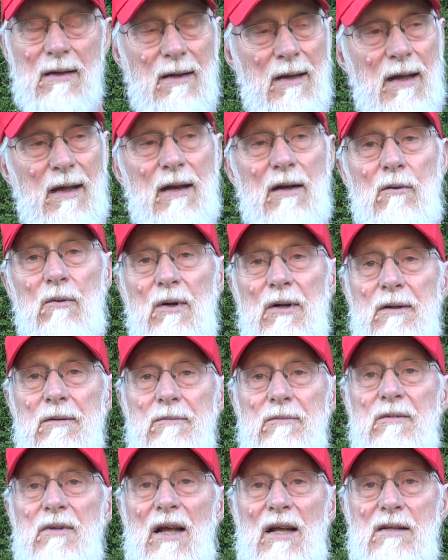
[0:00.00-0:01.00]
Anyway,
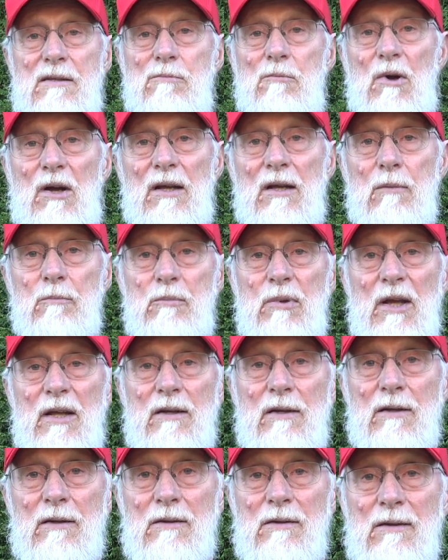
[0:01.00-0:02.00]
that's my
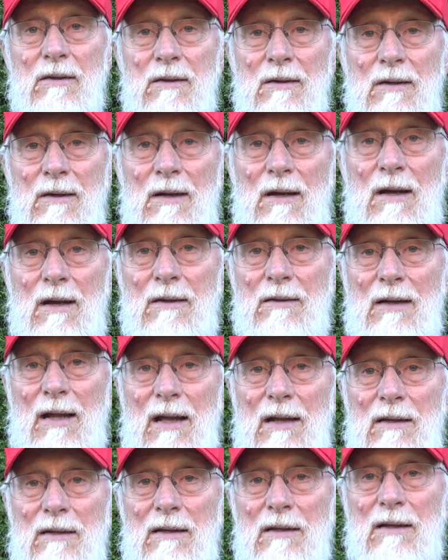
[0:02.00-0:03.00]
opinion on
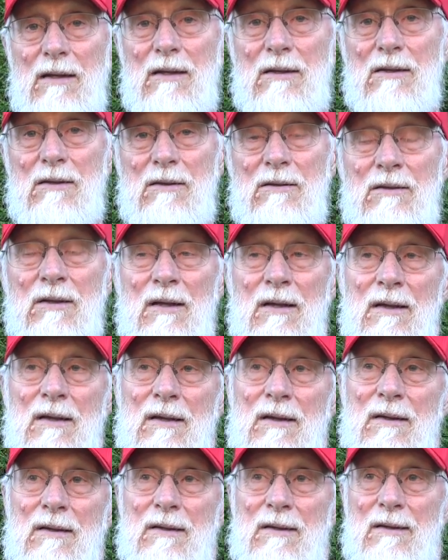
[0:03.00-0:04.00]
that little
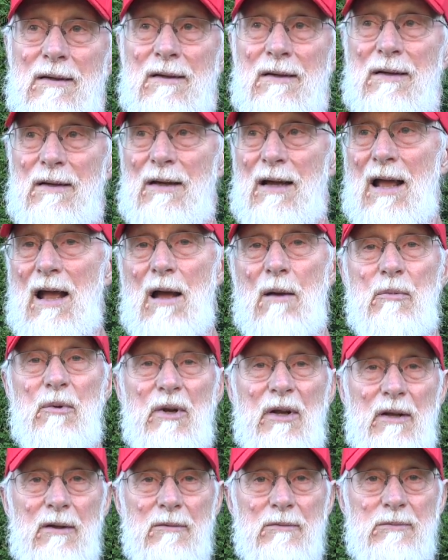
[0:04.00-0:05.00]

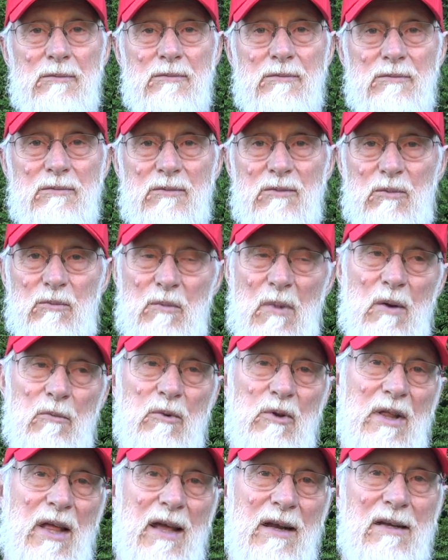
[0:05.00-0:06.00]
happening.
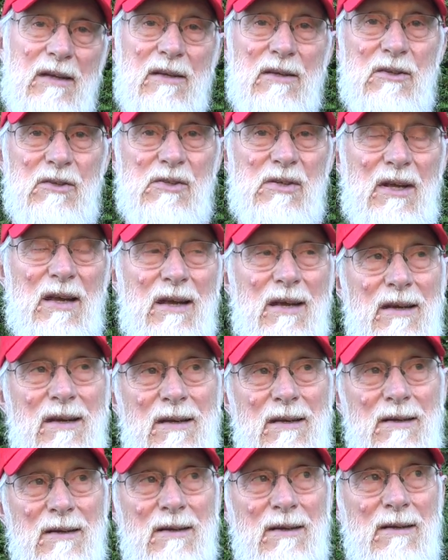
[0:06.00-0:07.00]
Remember, that is a
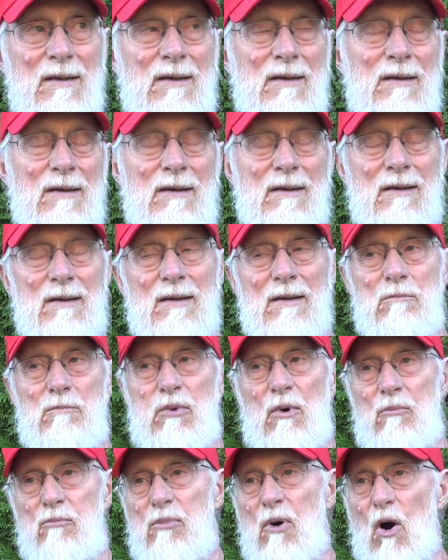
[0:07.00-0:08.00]

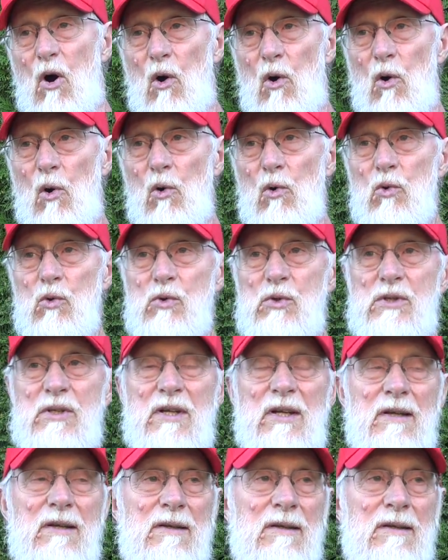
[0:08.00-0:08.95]
proposed